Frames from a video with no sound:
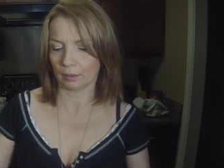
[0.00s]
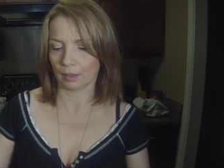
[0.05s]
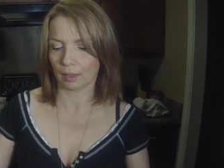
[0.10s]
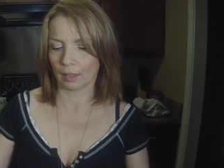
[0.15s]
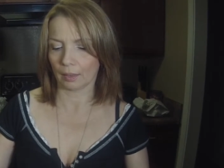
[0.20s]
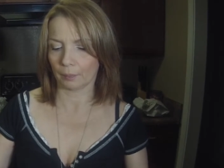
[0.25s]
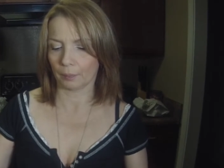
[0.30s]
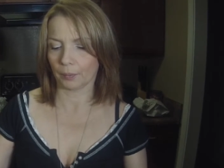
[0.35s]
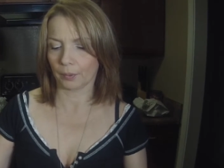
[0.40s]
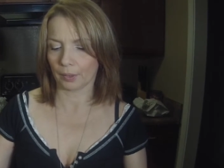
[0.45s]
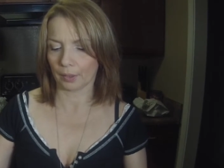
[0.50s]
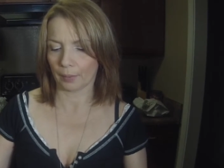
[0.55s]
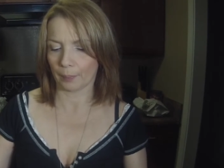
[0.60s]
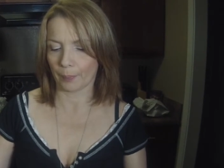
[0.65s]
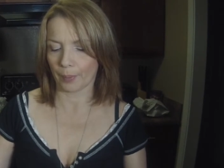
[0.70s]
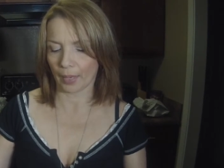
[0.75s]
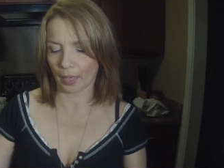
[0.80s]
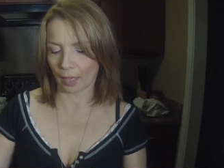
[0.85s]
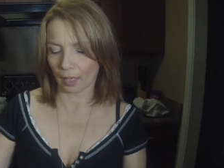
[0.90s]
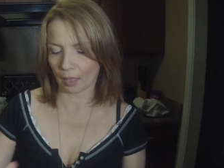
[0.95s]
I put in the
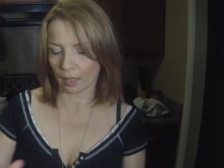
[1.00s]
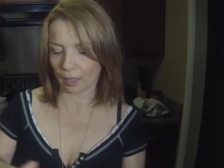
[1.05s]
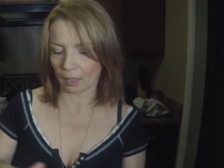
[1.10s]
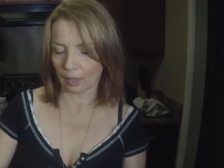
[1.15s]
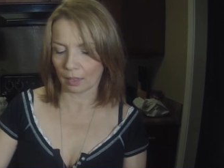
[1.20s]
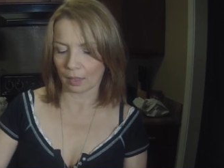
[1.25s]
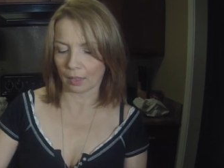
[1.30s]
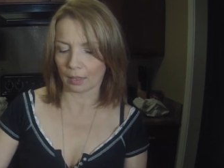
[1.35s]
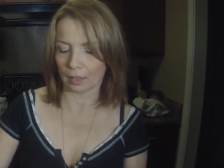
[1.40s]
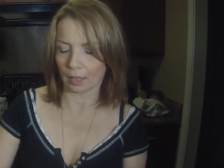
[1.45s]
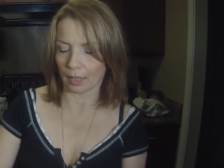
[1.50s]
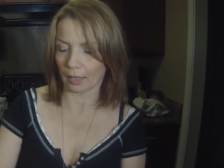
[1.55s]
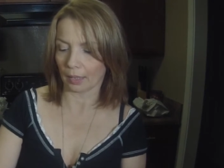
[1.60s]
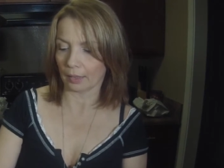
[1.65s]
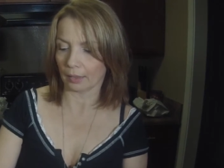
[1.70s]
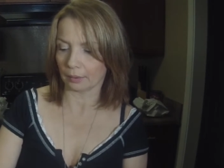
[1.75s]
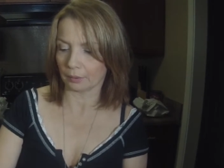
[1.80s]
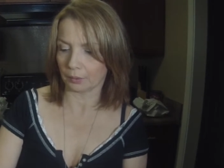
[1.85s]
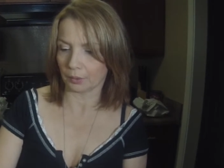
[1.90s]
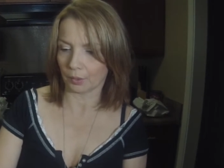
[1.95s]
pan, and
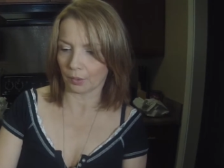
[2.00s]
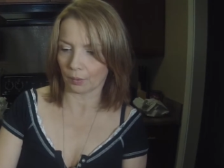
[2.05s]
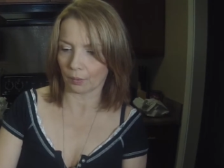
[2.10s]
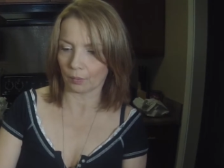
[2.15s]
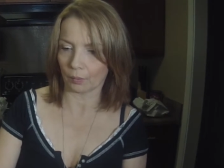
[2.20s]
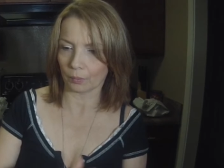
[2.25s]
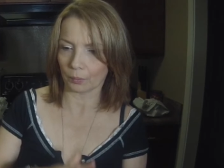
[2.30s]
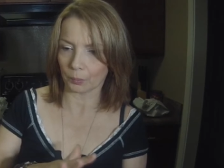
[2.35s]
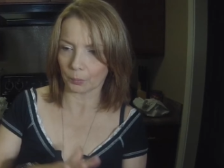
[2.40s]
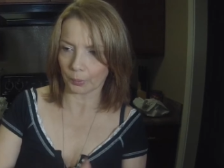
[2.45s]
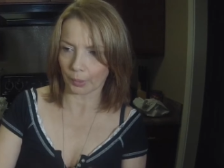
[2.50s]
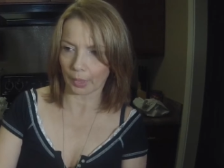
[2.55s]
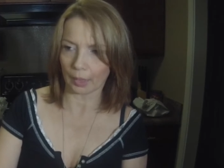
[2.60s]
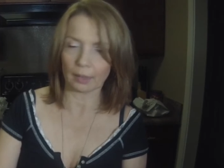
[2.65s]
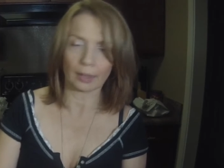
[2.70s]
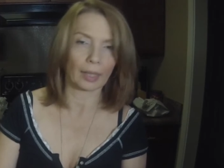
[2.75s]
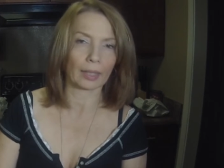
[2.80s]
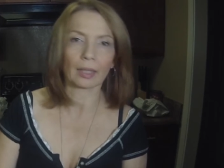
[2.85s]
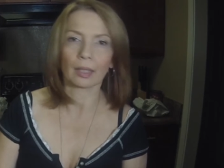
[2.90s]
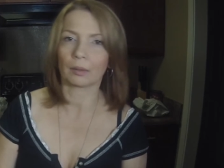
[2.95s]
I, you know,
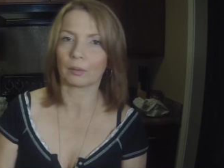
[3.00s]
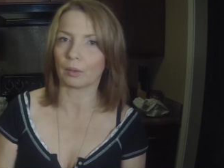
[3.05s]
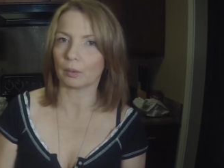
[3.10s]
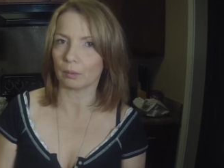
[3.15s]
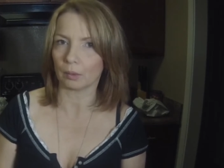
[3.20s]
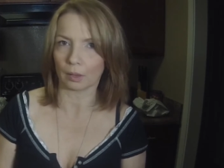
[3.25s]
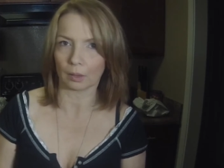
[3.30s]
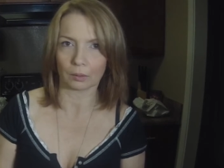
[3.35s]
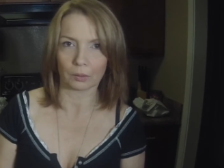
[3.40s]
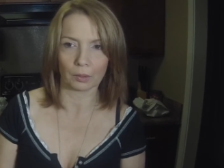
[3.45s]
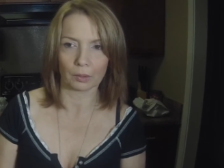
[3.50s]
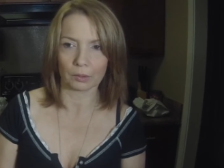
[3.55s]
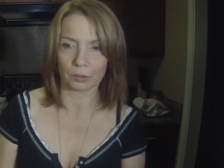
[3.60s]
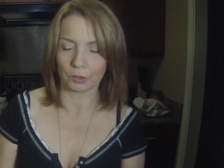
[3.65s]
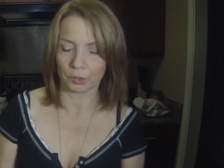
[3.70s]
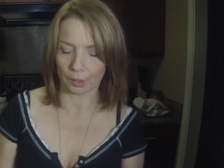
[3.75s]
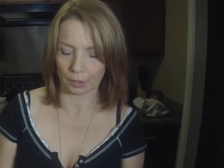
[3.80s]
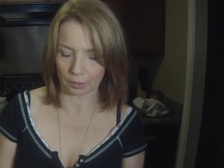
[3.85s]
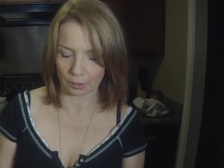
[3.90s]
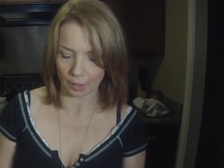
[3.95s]
grill like a regular grilled
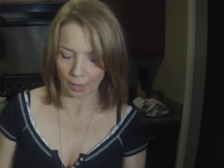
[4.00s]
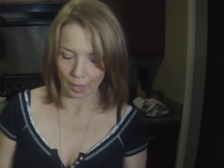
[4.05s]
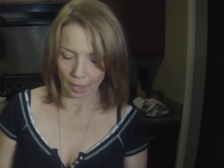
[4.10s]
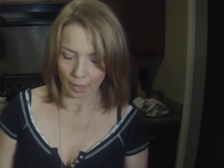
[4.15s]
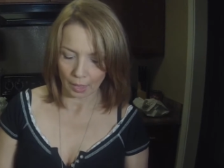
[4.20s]
cheese.